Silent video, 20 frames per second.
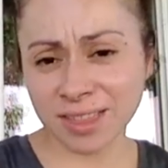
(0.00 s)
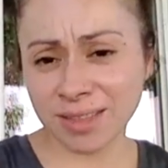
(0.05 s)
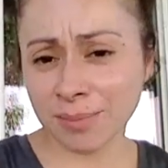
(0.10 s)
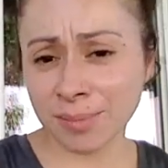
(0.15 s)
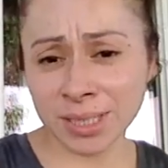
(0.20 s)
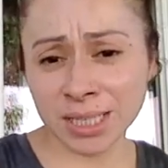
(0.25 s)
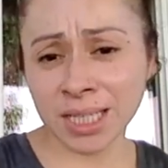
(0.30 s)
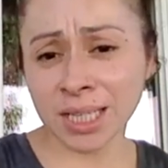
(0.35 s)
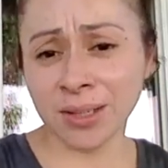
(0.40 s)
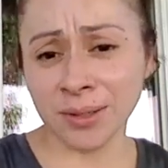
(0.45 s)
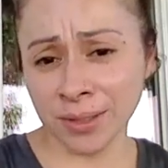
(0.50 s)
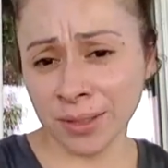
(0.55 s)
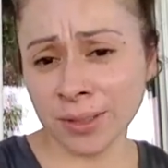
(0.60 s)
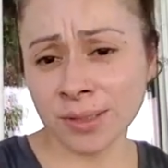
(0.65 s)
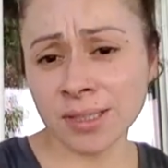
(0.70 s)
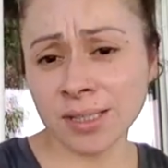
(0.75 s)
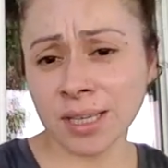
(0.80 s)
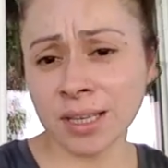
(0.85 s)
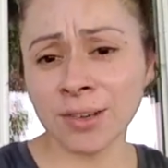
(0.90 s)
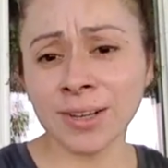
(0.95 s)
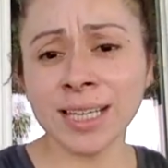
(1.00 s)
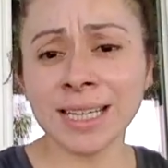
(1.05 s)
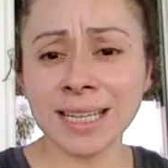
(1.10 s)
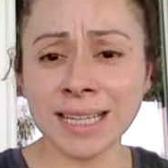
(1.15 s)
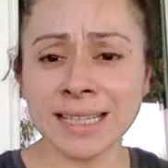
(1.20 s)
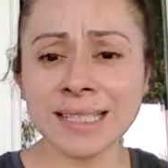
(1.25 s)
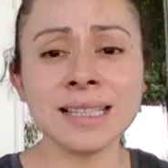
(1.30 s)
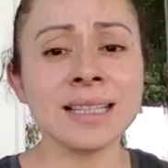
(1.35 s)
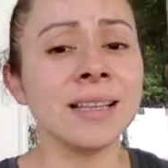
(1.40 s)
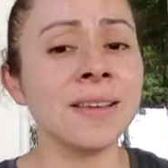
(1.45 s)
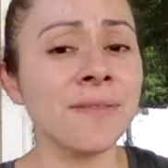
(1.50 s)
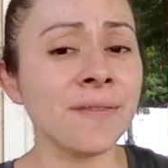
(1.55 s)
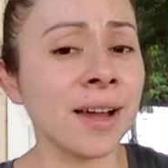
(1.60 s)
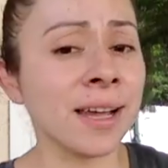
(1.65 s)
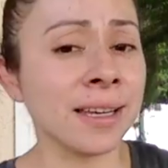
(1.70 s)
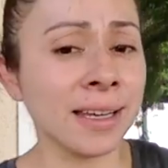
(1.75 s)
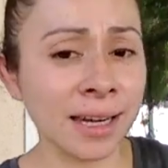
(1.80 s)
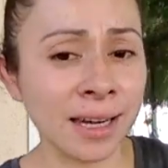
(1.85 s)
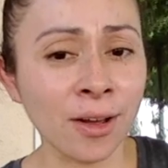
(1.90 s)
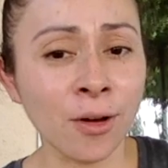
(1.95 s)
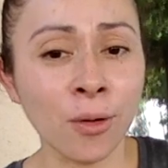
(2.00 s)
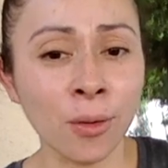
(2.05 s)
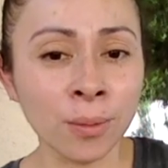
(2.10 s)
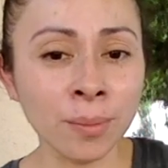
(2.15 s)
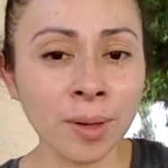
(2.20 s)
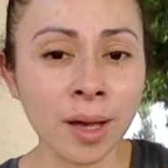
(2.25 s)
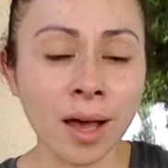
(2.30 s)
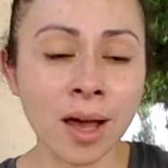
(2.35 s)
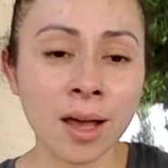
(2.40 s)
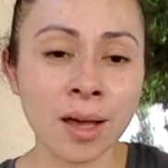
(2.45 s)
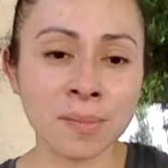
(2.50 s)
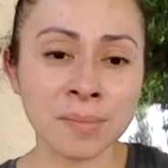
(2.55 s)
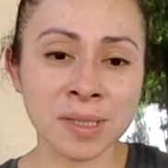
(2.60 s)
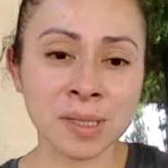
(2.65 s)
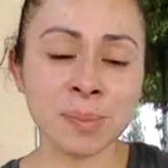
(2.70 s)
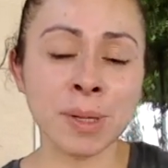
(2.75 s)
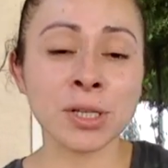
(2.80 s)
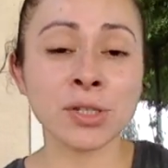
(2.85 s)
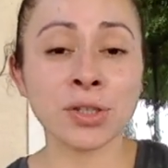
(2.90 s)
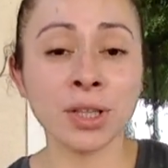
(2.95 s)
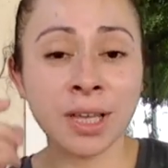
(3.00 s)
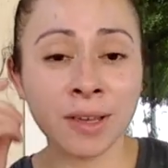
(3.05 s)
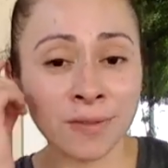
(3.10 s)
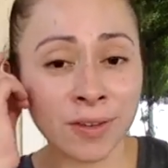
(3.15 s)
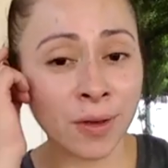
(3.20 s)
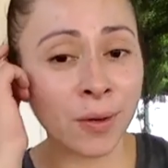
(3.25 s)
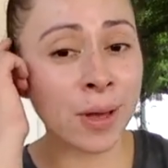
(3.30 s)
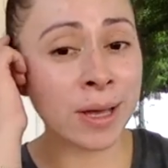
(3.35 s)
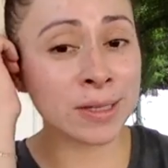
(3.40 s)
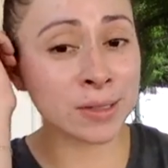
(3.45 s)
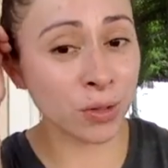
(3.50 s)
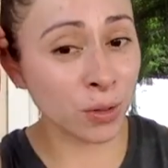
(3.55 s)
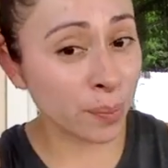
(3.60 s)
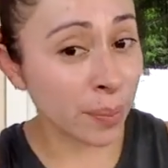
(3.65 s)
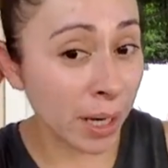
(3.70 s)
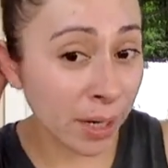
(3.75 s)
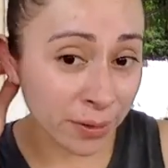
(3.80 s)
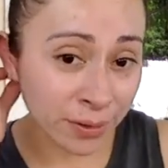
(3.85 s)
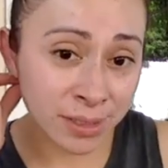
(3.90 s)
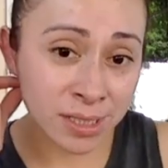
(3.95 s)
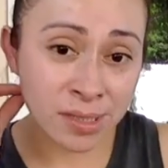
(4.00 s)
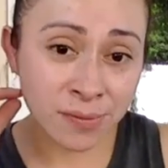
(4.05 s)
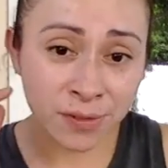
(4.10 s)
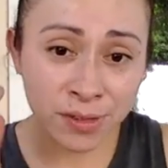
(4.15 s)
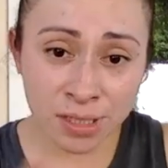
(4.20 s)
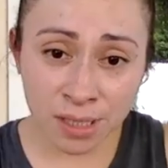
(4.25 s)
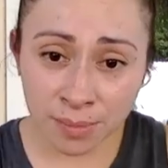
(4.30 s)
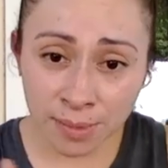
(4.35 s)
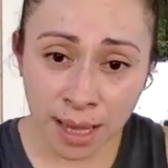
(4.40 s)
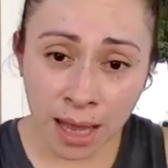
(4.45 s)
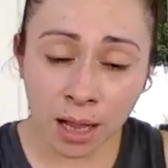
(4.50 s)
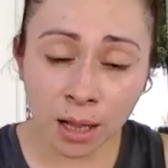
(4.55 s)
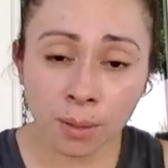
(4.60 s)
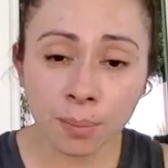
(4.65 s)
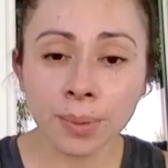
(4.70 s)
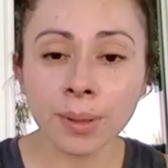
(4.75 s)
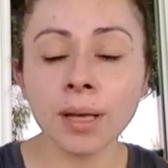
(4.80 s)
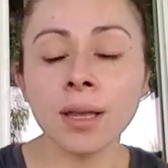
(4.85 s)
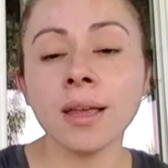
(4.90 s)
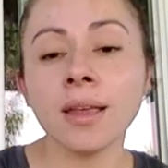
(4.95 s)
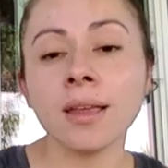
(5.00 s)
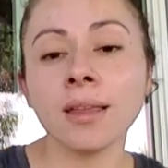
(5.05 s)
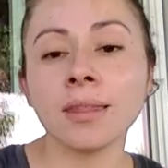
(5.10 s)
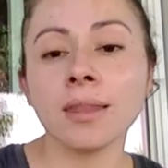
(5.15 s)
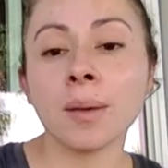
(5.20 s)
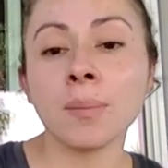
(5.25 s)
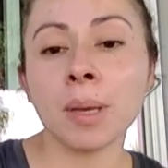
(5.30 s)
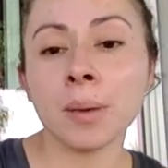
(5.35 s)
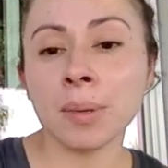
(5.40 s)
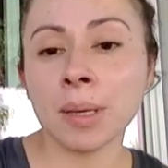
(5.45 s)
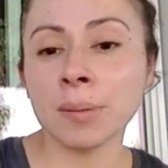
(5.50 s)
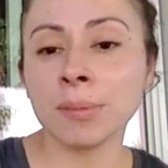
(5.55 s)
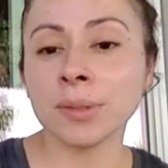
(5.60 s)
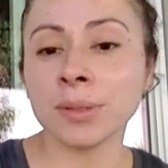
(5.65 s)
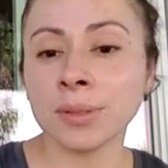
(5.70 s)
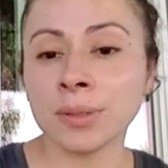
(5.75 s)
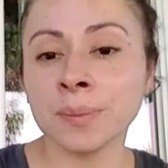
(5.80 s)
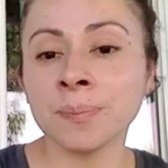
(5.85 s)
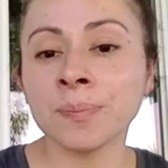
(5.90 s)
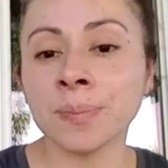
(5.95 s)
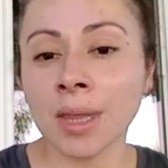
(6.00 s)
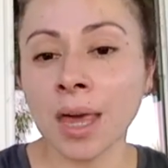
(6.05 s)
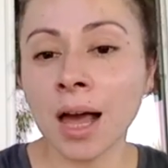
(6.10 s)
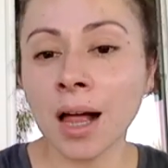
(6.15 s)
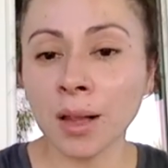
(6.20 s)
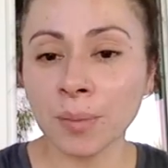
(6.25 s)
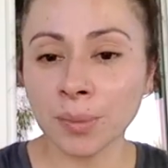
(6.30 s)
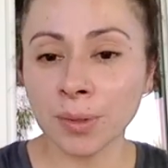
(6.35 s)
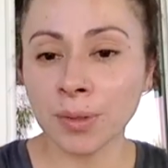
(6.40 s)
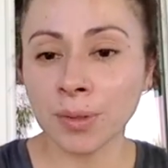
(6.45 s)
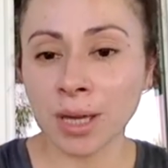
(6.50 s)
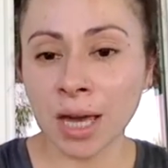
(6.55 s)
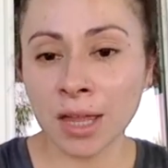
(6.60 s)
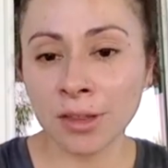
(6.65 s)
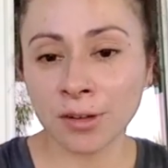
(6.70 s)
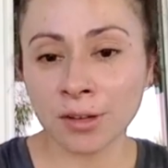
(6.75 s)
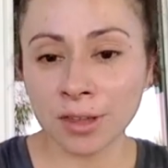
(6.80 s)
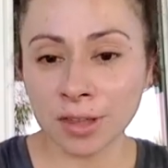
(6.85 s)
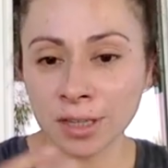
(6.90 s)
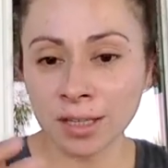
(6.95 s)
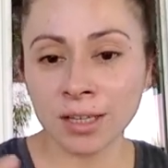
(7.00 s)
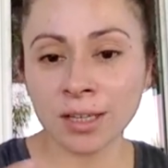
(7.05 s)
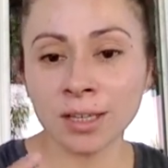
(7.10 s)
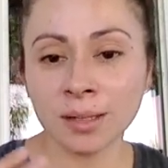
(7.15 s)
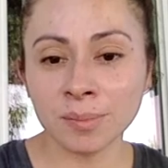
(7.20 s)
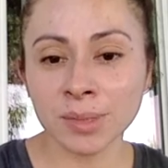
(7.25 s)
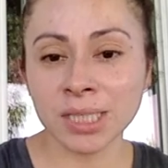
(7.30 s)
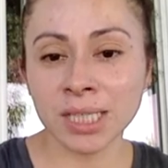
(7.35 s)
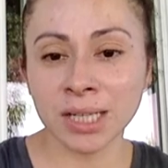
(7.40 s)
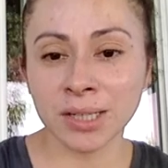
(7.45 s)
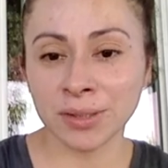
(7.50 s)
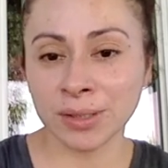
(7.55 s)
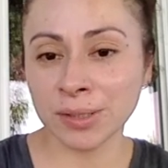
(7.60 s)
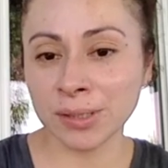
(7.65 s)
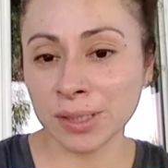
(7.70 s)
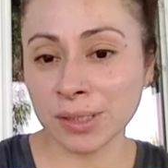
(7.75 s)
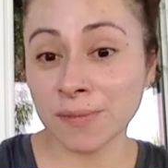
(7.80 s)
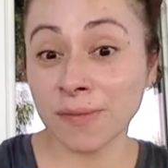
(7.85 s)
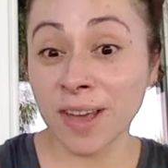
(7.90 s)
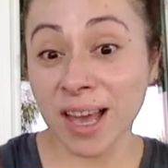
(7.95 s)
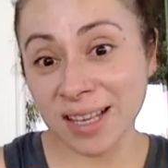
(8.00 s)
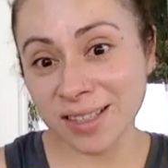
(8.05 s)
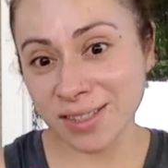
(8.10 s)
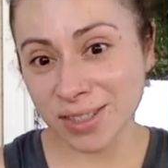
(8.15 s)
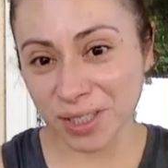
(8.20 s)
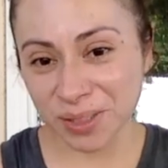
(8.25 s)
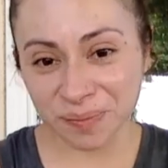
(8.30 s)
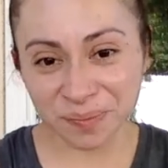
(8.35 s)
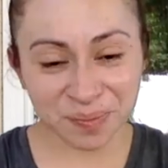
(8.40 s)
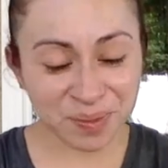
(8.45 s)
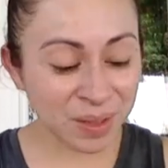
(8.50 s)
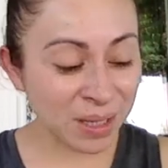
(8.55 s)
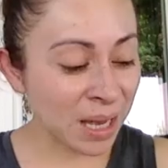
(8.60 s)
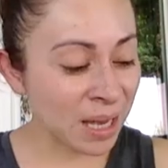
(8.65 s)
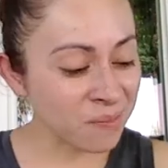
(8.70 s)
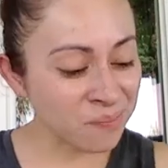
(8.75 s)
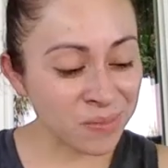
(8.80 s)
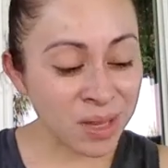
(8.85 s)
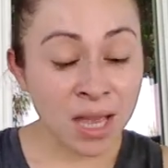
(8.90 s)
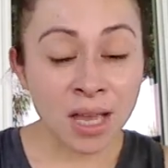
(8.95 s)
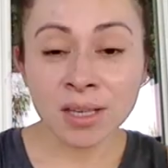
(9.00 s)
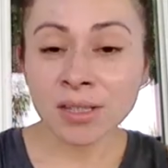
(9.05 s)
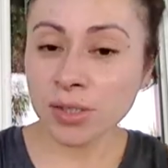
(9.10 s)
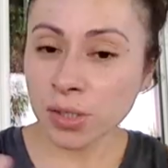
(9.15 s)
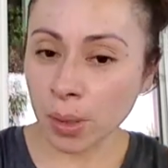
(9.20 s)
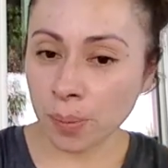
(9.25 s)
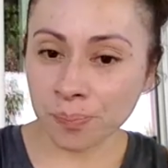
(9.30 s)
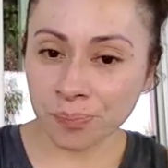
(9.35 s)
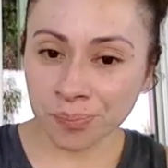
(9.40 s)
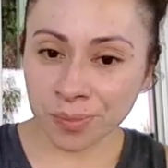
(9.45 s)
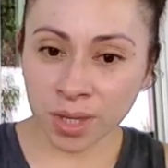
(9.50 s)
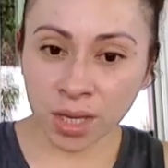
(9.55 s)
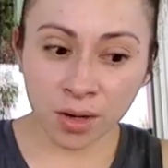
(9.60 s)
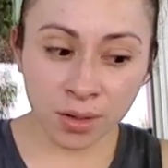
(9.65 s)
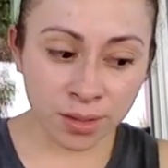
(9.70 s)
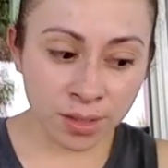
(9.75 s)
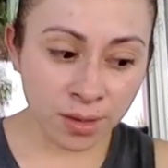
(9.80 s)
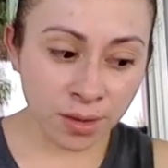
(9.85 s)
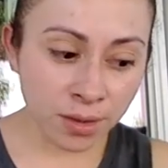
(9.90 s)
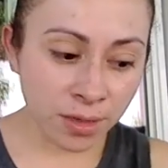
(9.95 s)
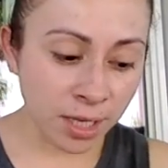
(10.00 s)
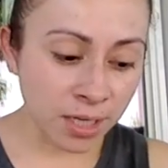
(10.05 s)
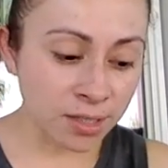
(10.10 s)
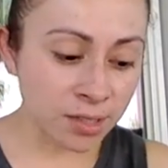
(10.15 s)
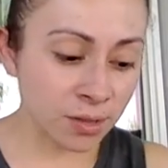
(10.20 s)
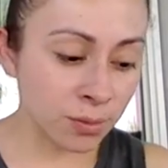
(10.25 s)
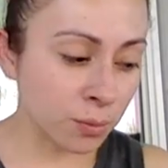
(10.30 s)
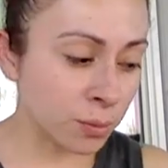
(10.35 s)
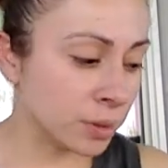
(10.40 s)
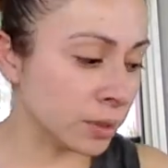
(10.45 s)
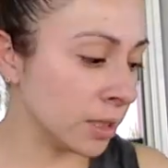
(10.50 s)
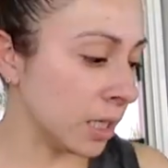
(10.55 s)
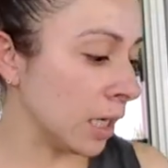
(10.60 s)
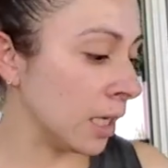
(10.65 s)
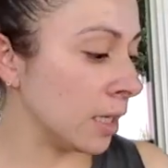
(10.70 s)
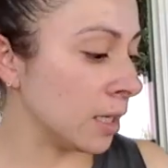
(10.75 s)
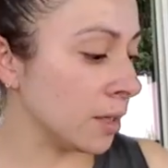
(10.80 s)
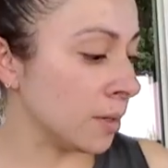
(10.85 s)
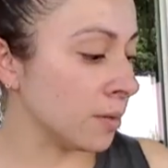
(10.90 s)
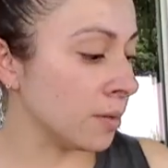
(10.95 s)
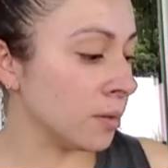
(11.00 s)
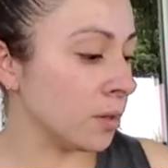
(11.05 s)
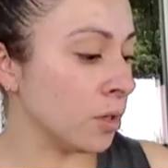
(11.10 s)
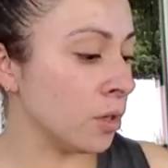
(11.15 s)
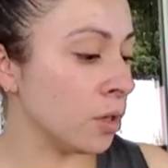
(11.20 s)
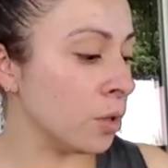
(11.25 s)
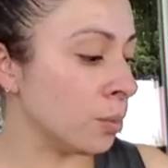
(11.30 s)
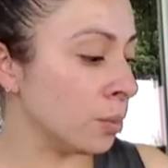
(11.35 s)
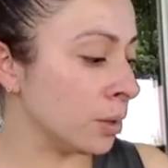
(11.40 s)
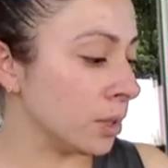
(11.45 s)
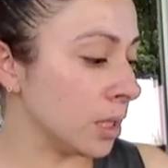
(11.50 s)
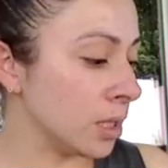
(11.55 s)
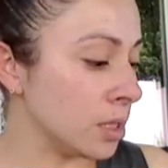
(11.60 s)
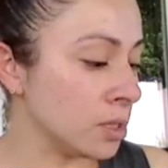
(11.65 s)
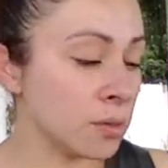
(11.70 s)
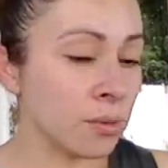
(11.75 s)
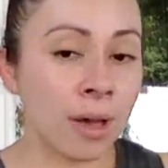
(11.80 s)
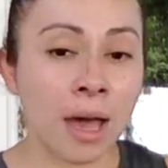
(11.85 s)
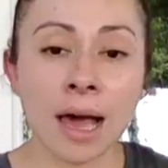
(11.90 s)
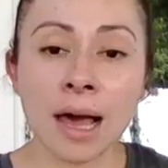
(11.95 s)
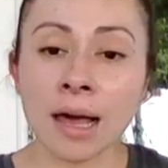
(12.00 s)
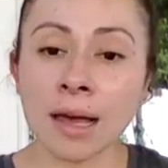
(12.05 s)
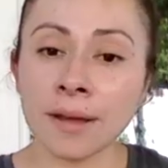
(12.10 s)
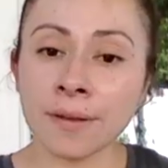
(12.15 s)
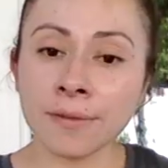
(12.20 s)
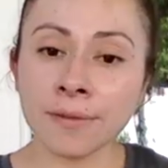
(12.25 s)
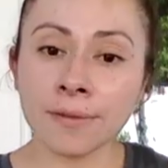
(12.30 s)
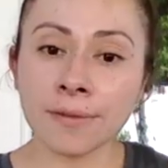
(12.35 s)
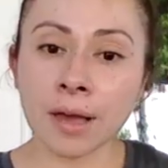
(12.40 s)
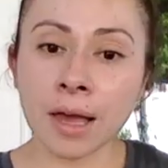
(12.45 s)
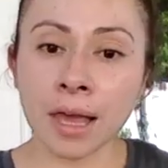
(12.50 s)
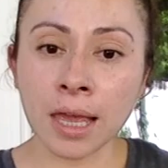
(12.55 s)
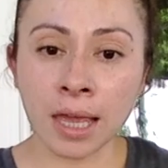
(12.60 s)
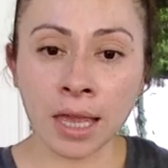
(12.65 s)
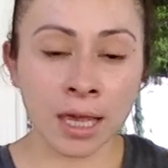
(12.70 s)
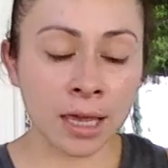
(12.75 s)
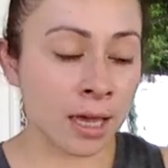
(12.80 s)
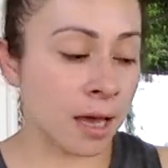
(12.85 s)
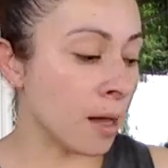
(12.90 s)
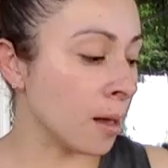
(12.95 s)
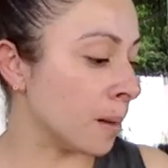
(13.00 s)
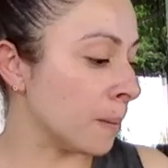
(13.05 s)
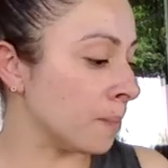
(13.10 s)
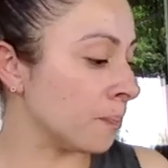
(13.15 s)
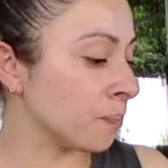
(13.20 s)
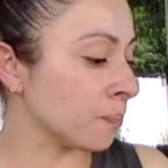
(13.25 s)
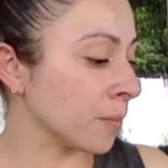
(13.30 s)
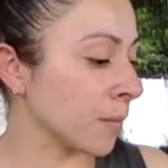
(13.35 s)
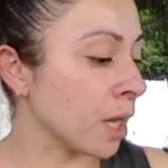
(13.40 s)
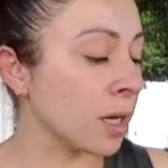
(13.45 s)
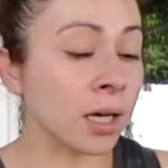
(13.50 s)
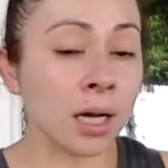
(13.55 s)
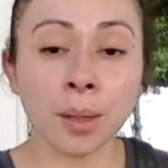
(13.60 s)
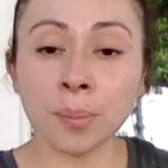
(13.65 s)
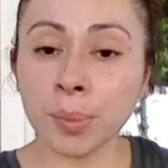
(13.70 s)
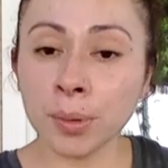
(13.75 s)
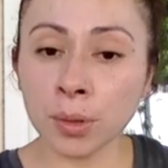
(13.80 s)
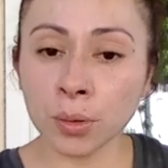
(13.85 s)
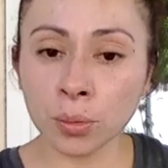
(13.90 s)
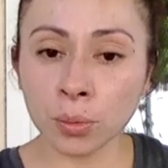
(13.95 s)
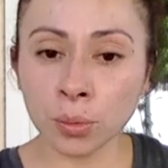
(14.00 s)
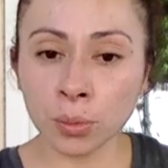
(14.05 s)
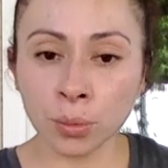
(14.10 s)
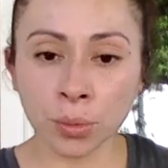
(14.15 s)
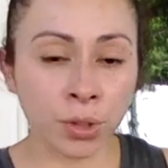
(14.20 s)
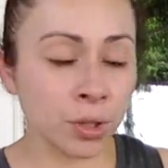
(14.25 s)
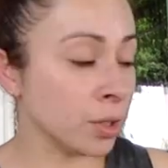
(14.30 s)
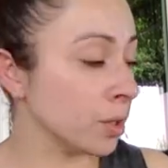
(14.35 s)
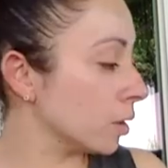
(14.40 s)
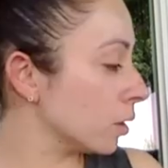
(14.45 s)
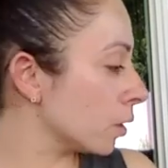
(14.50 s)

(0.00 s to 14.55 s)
materials that you can easily find at home, especially if you ask your parents for some help. They may be able to help you gather the materials faster. Okay, so here are the things you will need. You will need to have a couple wood